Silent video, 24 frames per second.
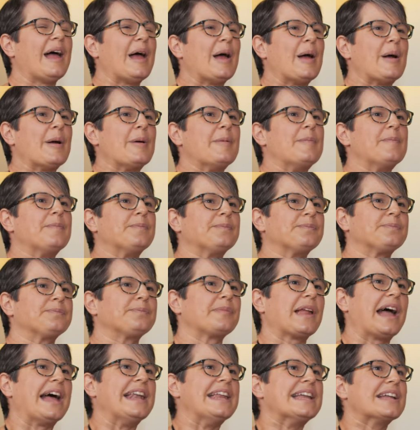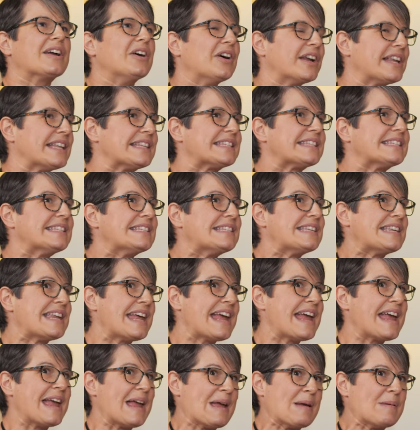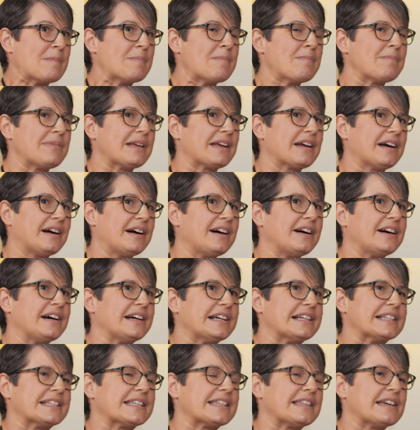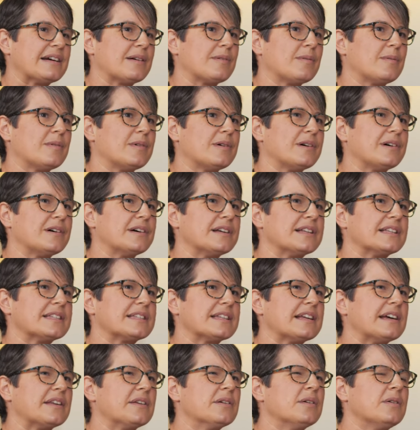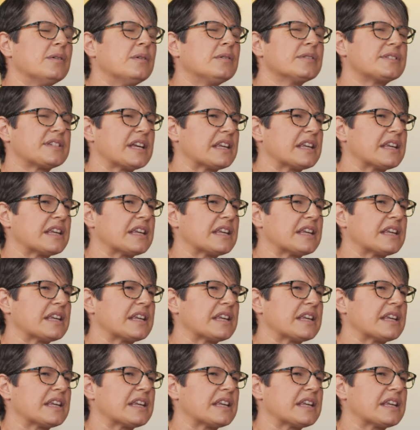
Um, and it got its name mm-hmm. because mm -hmm. there was an old